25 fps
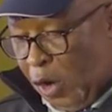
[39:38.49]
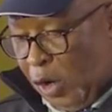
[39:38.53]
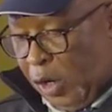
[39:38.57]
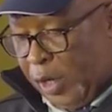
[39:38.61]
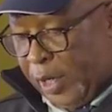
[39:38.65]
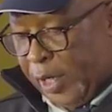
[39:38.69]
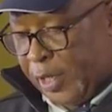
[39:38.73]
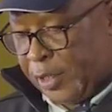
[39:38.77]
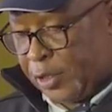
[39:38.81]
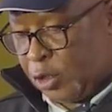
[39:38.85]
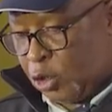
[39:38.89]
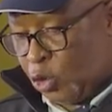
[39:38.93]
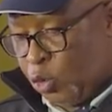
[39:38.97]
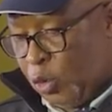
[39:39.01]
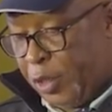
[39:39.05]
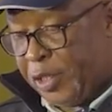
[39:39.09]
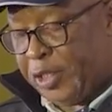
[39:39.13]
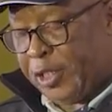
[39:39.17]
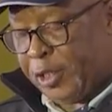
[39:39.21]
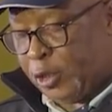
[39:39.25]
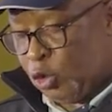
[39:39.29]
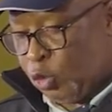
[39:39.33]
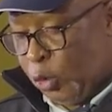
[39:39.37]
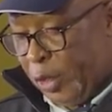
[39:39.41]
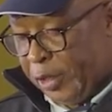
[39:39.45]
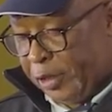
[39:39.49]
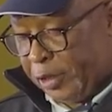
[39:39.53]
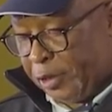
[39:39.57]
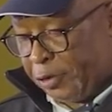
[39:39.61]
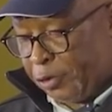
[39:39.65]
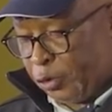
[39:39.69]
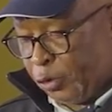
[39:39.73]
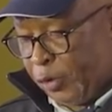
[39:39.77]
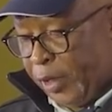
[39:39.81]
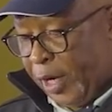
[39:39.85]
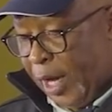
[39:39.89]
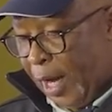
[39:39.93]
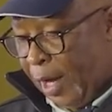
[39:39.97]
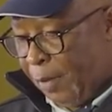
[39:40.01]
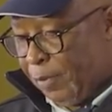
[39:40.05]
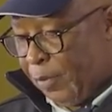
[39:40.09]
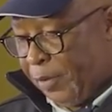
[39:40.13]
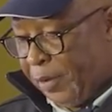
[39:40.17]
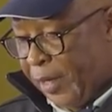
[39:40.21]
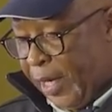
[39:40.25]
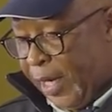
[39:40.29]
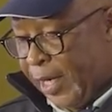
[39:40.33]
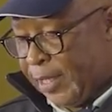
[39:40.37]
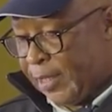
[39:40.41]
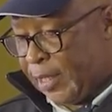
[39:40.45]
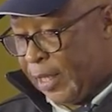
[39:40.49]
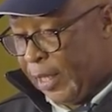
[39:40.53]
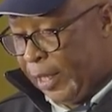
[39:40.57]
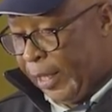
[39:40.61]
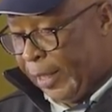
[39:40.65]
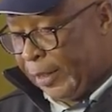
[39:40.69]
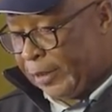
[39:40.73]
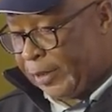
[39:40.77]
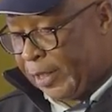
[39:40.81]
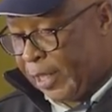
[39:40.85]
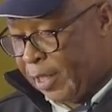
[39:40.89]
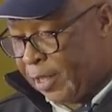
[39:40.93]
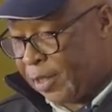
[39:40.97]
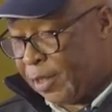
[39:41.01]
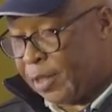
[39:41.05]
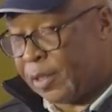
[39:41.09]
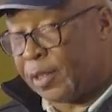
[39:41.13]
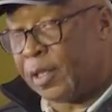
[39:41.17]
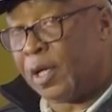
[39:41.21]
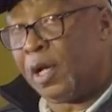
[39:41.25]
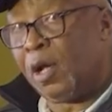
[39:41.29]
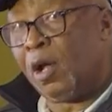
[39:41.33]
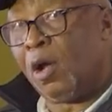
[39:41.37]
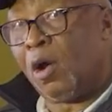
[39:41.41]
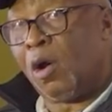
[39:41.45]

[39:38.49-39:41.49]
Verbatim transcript: August 2023 harmonized elections